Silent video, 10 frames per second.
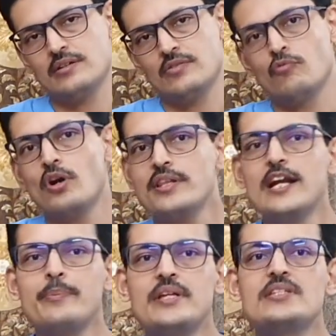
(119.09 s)
What
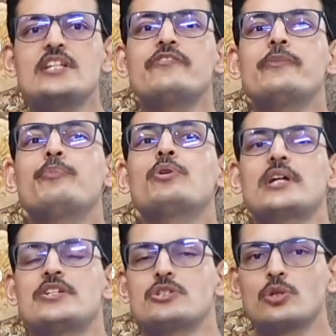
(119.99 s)
that means is we put
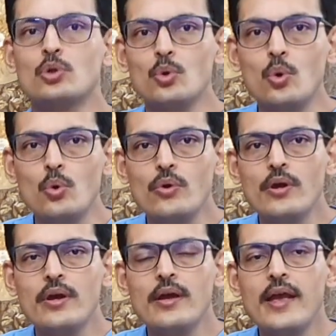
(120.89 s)
a screw
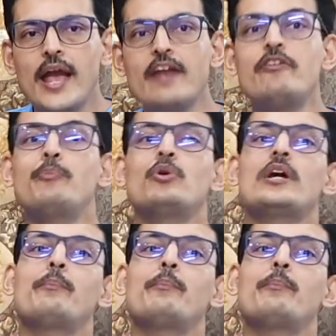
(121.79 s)
and we put a